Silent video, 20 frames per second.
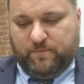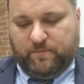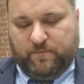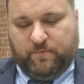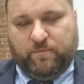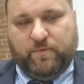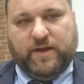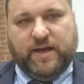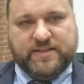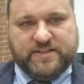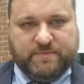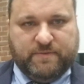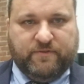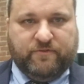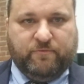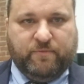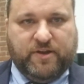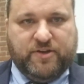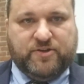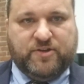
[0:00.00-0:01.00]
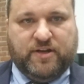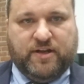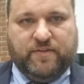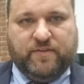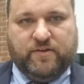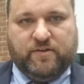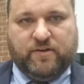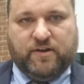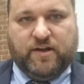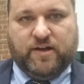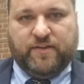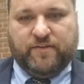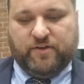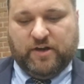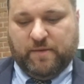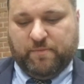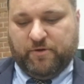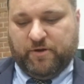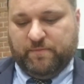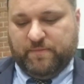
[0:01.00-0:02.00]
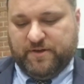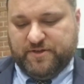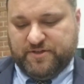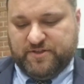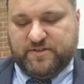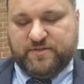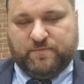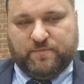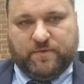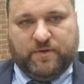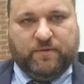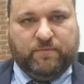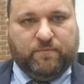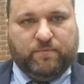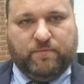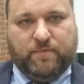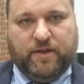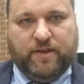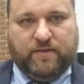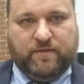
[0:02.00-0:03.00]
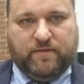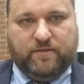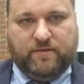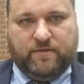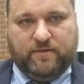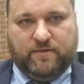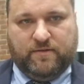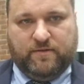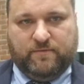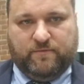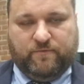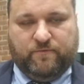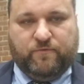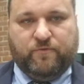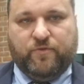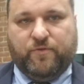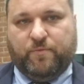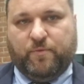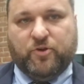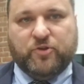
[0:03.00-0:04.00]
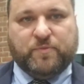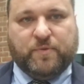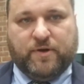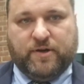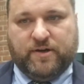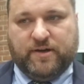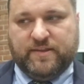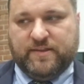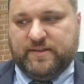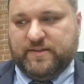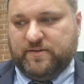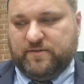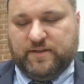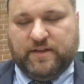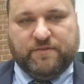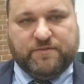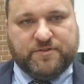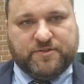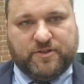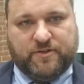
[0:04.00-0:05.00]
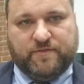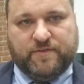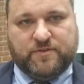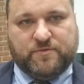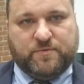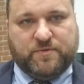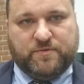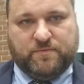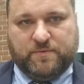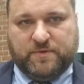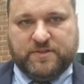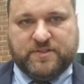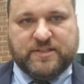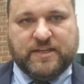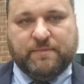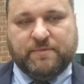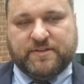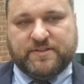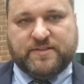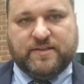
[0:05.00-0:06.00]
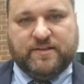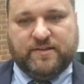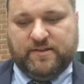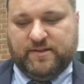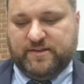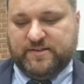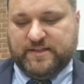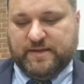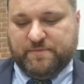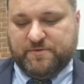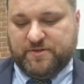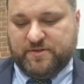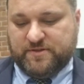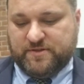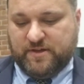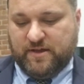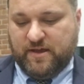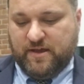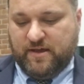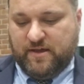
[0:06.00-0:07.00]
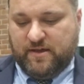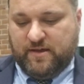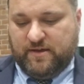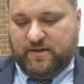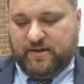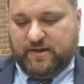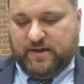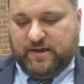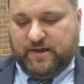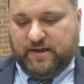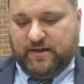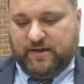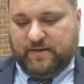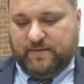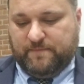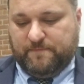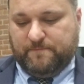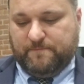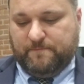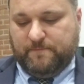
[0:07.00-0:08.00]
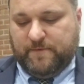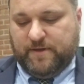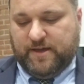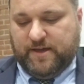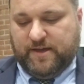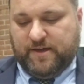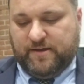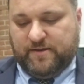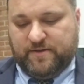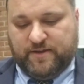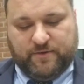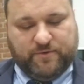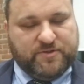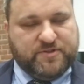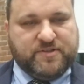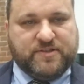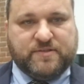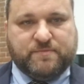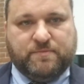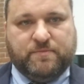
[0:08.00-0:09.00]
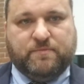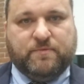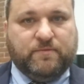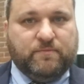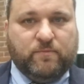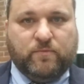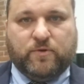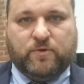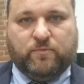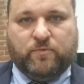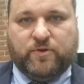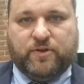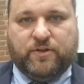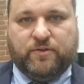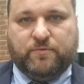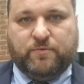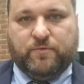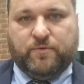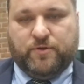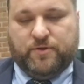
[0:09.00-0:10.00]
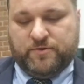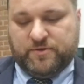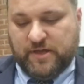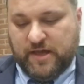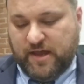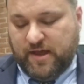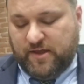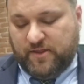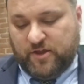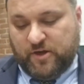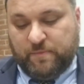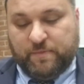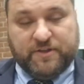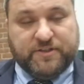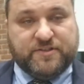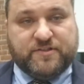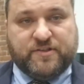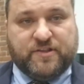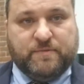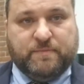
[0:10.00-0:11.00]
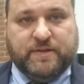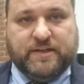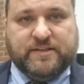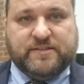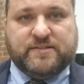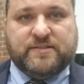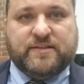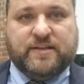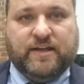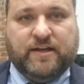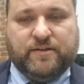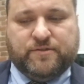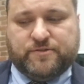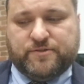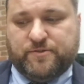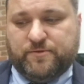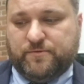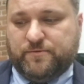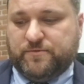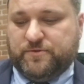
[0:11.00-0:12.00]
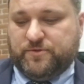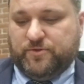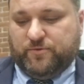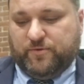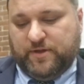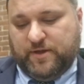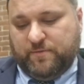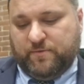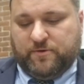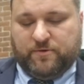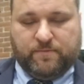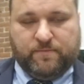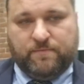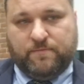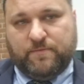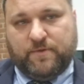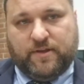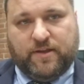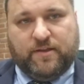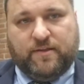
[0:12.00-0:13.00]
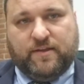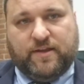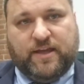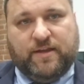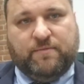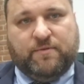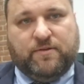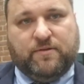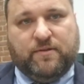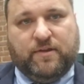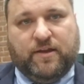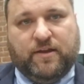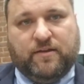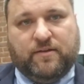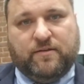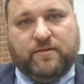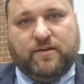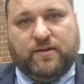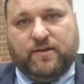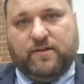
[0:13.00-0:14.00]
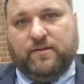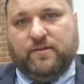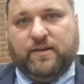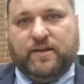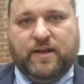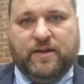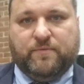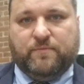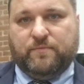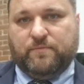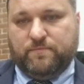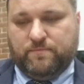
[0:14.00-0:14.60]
we got some information on their operating budgets, and for the most part, I think they're level service with some exceptions, and they were just working through those. Their budgets are the biggest in town, so they were they came in and laid out